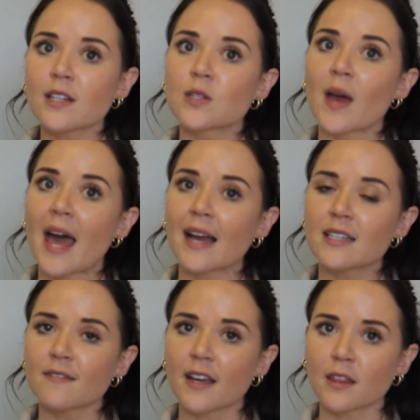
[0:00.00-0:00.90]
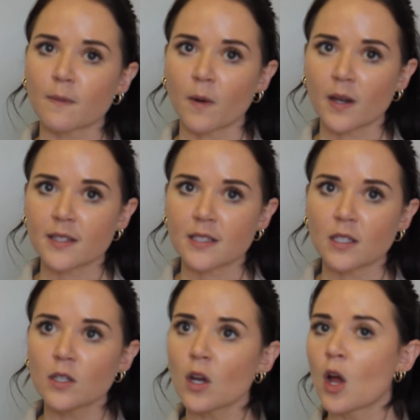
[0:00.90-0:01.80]
to activate the
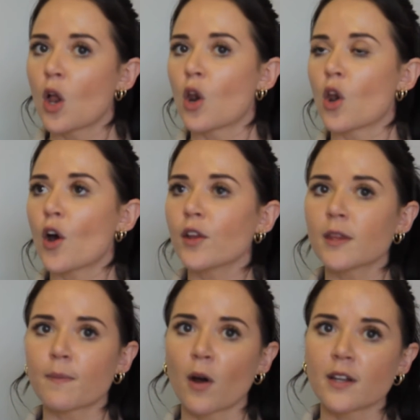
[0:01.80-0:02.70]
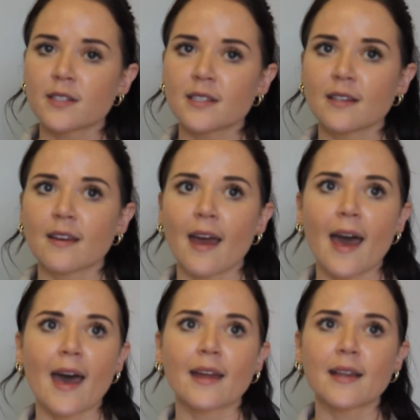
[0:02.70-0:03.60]
policy, load the policy
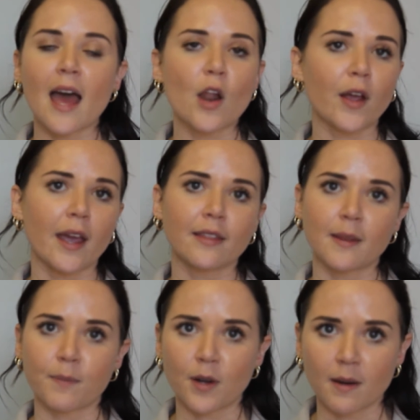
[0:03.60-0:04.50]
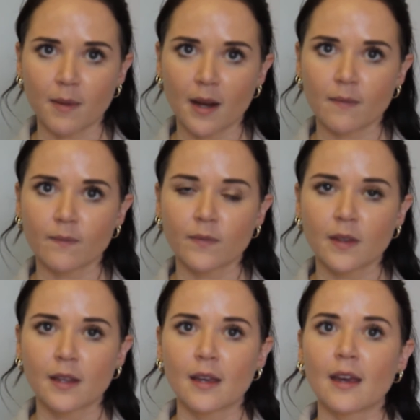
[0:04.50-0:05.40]
and allocate the premium.
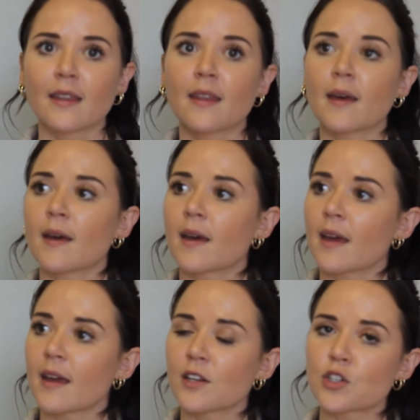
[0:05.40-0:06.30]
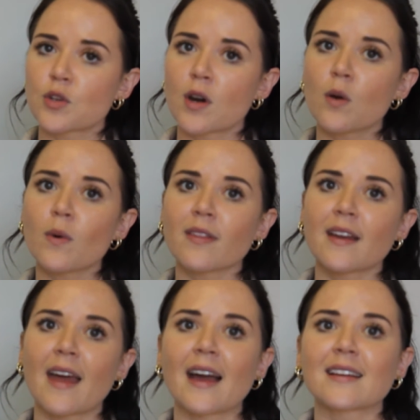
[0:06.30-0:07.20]
The insurer will
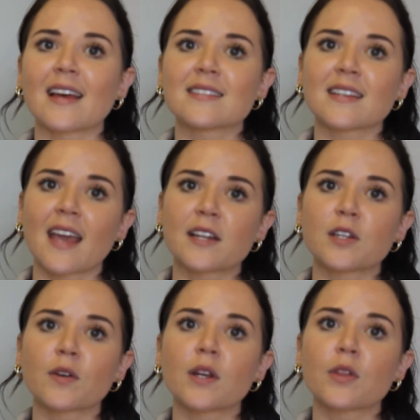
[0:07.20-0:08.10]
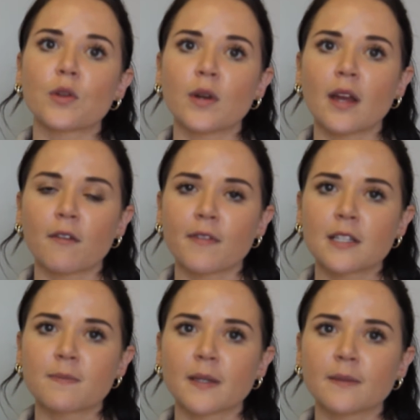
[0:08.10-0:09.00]
then act as the category 3
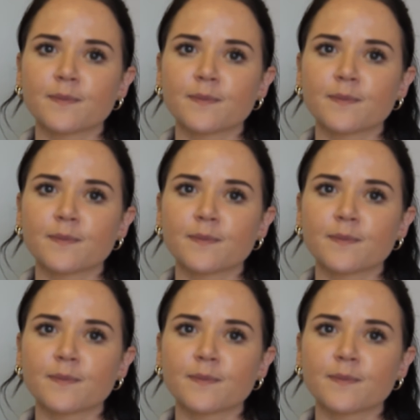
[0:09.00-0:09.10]
FSP.